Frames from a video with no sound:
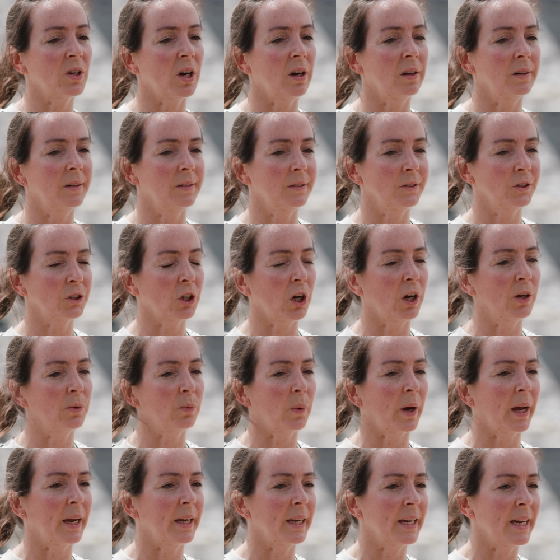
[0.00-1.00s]
done on
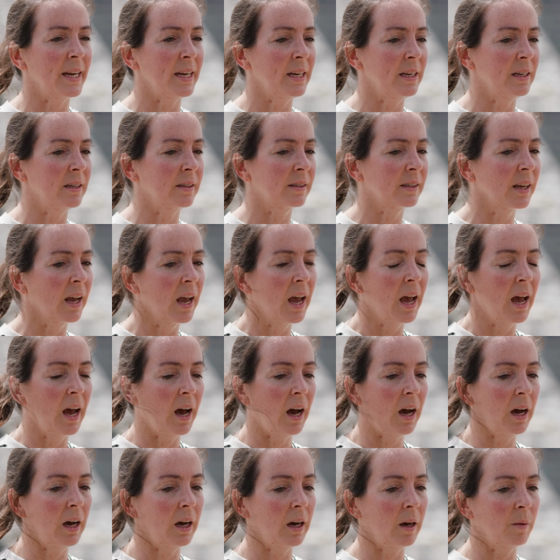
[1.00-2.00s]
Tideway is
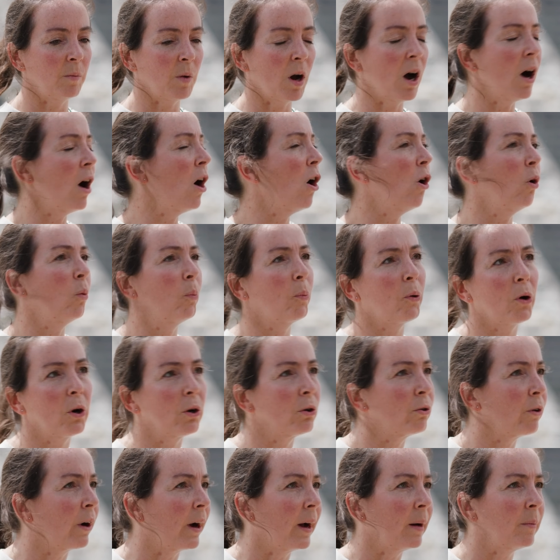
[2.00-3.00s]
um, a whole
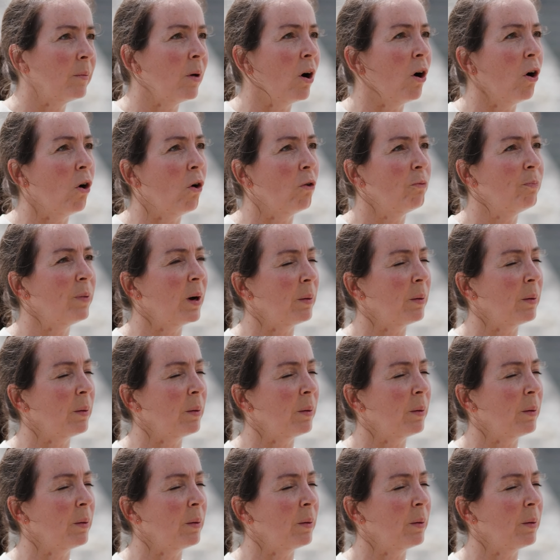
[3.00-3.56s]
program of